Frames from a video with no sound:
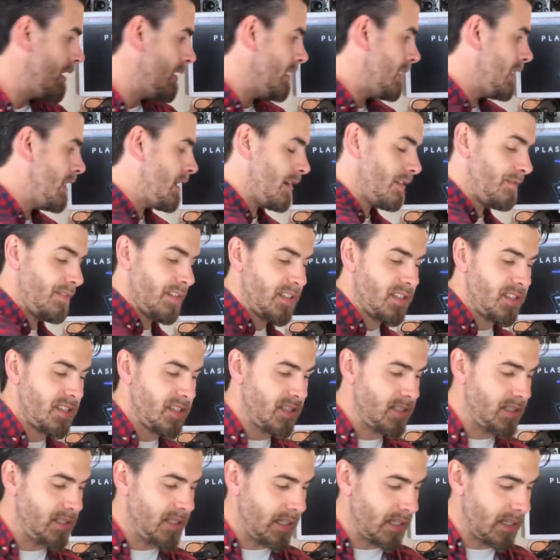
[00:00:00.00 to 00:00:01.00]

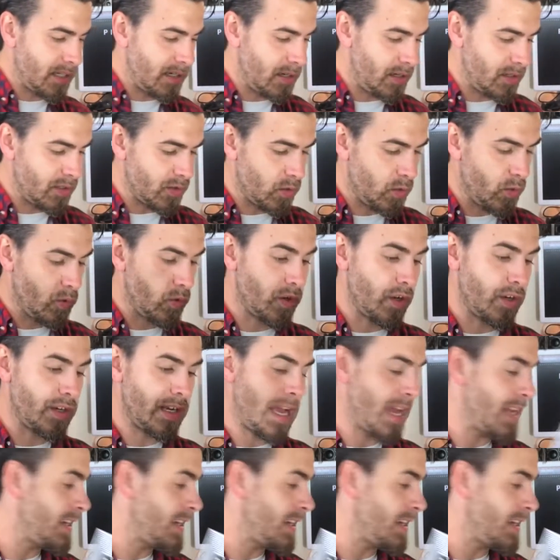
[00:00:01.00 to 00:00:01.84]
It's all good.